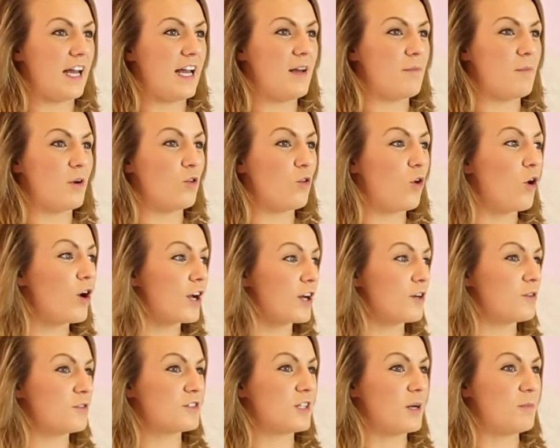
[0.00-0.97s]
A lot of
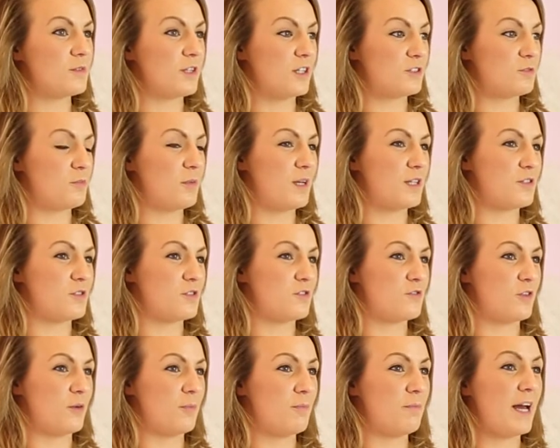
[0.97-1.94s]
girls come to us with pictures
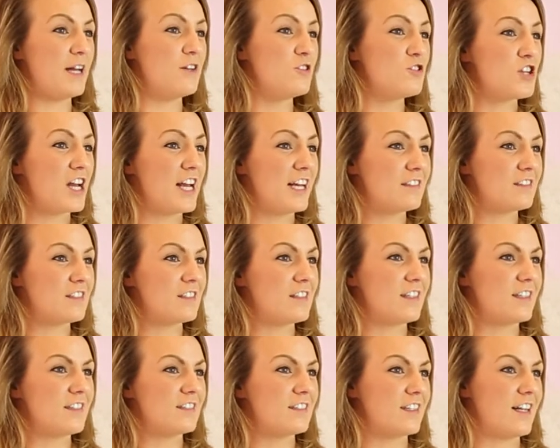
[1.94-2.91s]
from Pinterest and
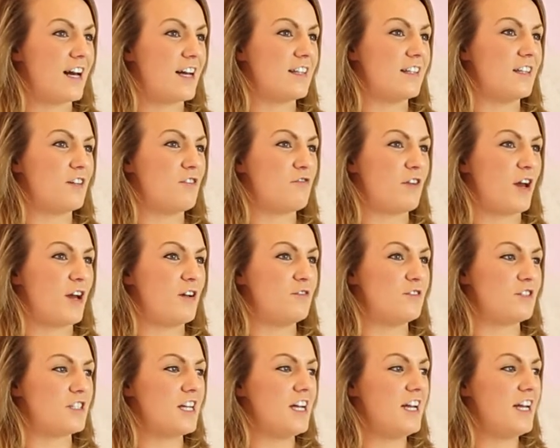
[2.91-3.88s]
things like that they found,